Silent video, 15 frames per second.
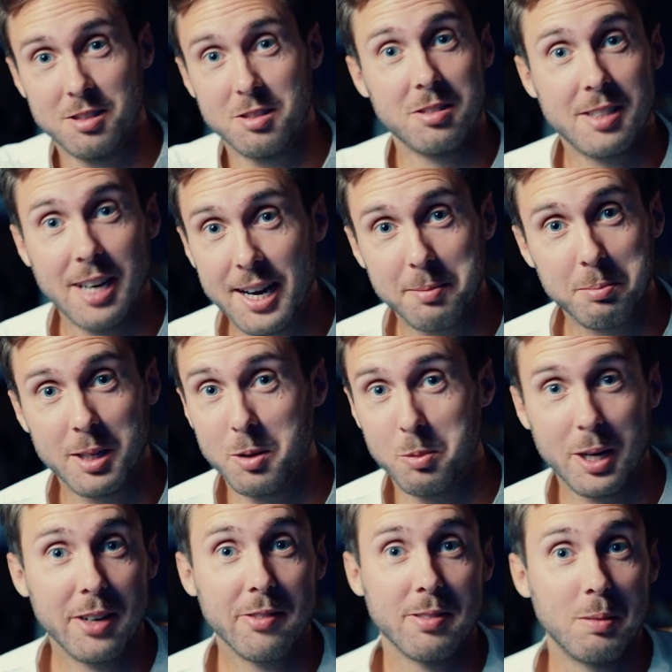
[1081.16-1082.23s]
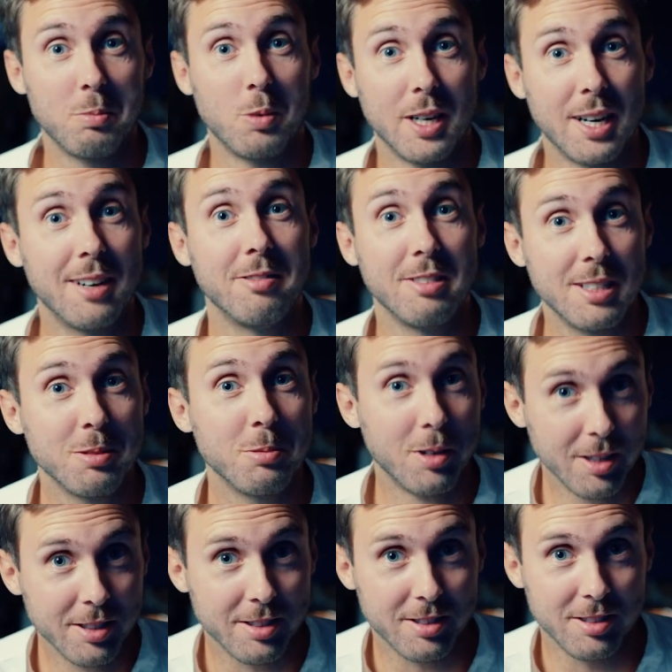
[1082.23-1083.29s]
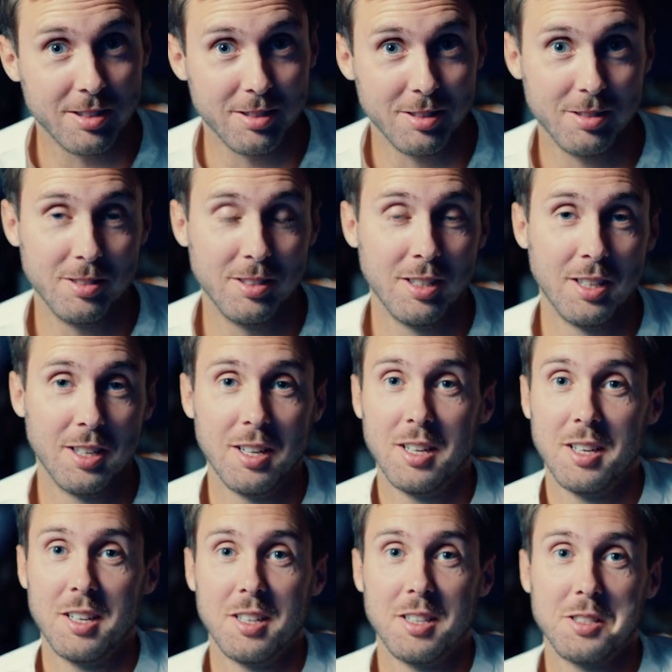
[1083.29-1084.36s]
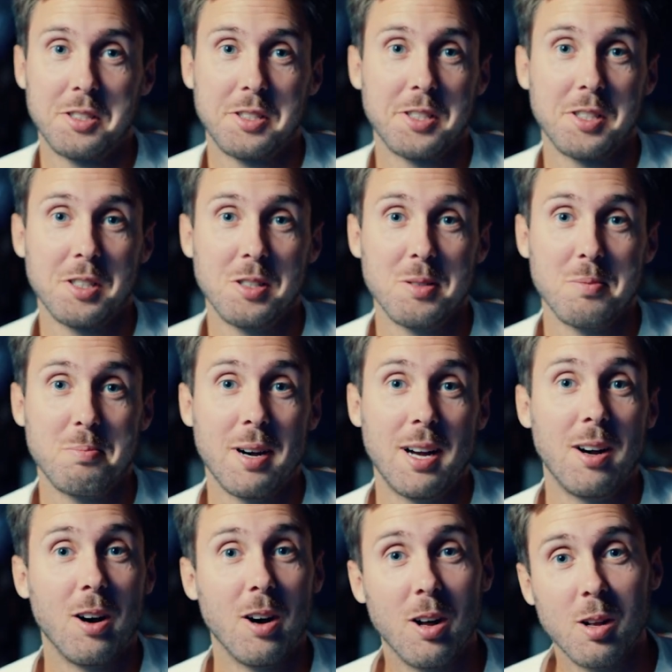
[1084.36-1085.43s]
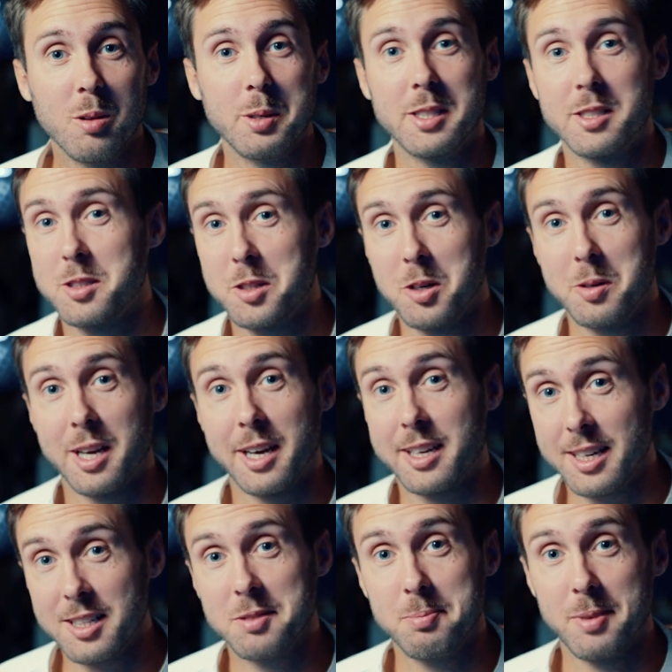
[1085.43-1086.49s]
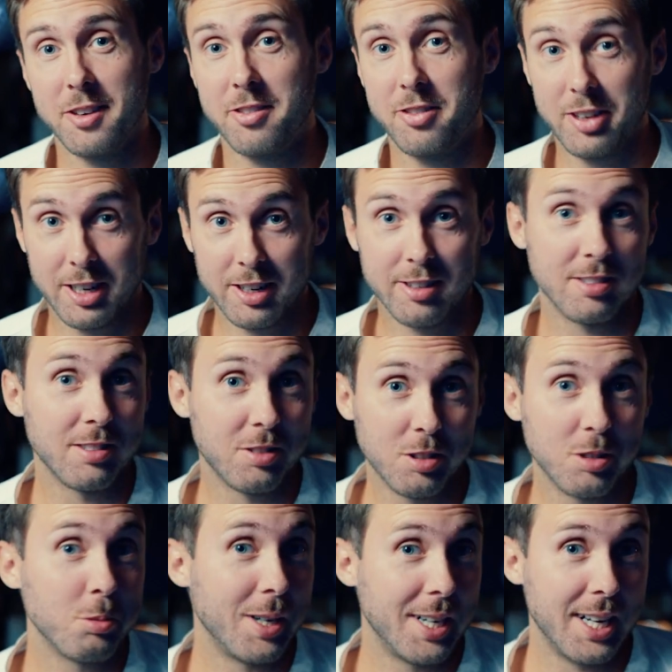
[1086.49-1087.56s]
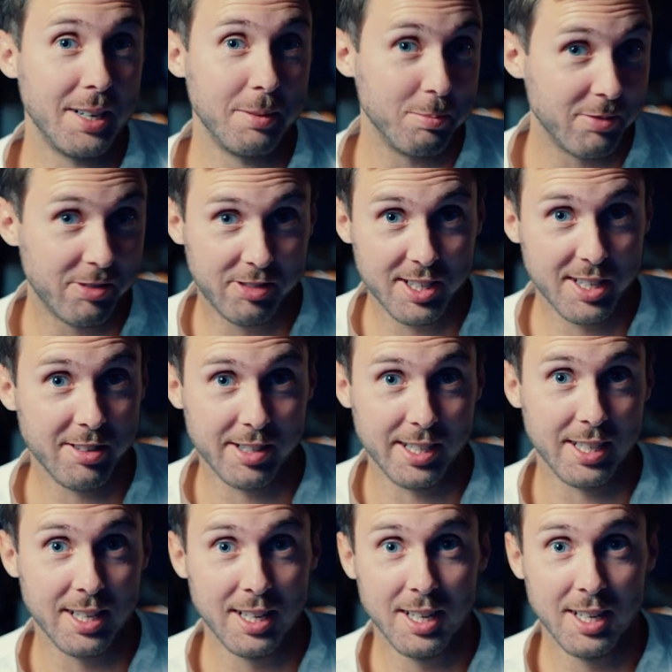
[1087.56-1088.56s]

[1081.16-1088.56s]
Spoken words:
to guide me away from what I really want to do. So by always going against my fear and do what I'm fearing,